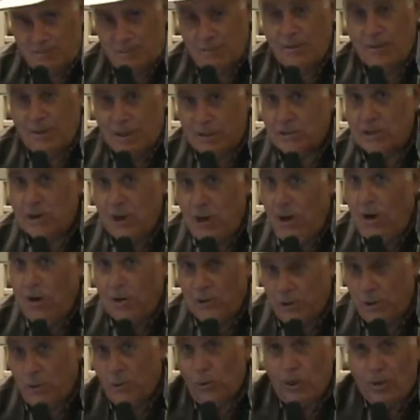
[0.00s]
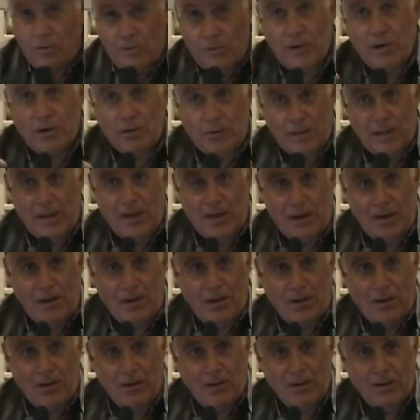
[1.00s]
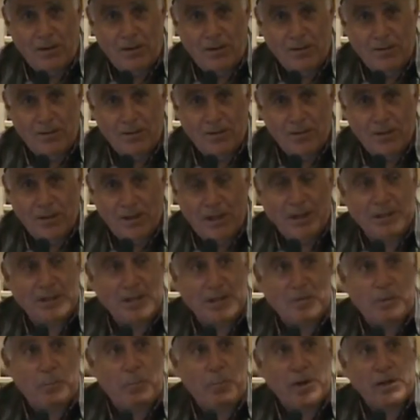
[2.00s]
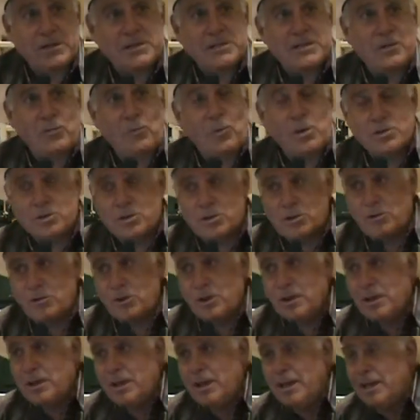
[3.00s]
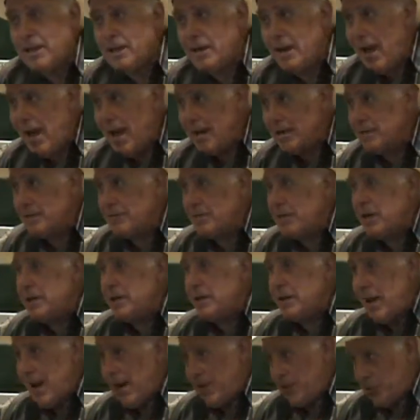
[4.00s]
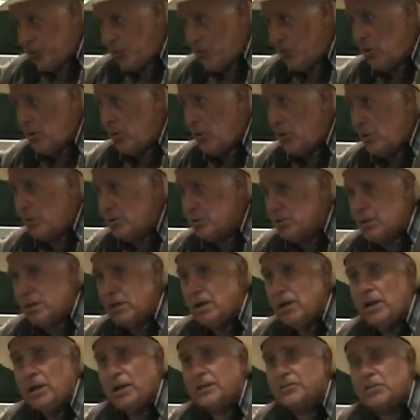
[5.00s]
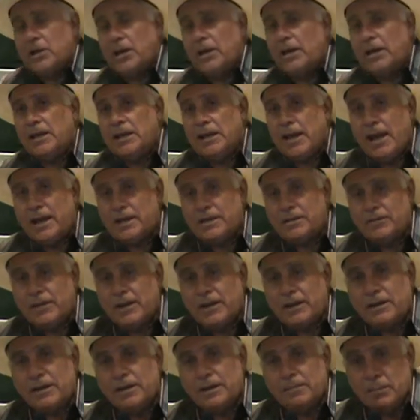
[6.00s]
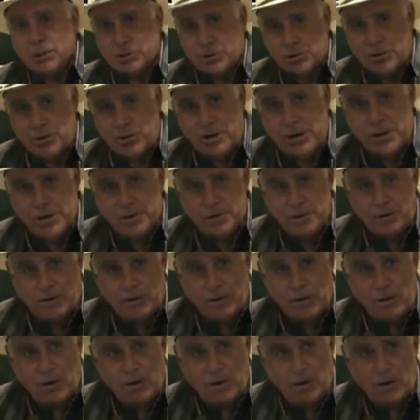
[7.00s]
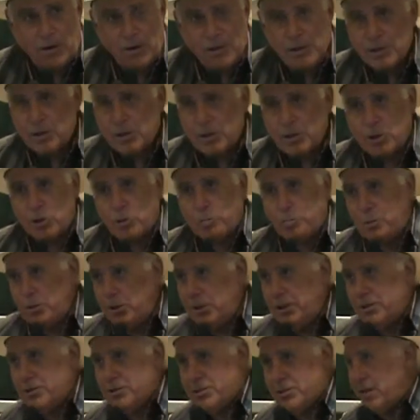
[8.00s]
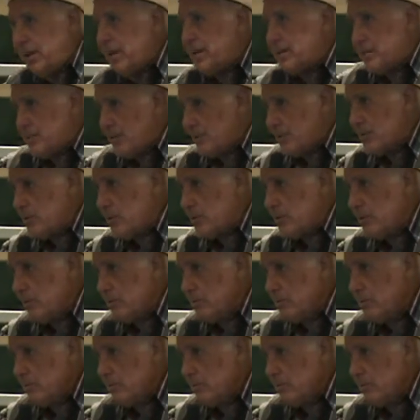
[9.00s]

Now that's law. You're living under that law. Anytime the President wants to, he can activate National Guards. Let's say he can activate Missouri National Guard to go police Texas.